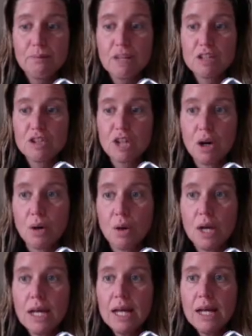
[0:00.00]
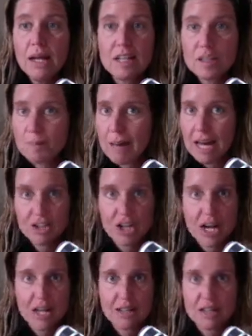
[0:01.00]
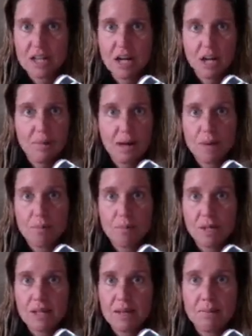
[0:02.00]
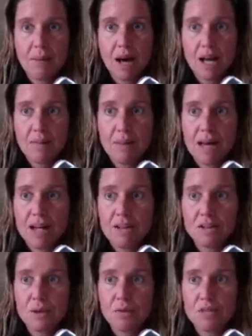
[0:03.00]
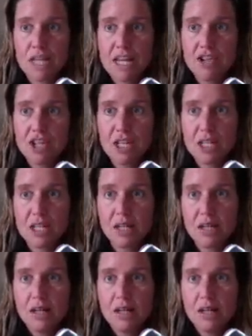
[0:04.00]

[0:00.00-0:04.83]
So let's backtrack. Let's talk about breathing, body balance, rotation.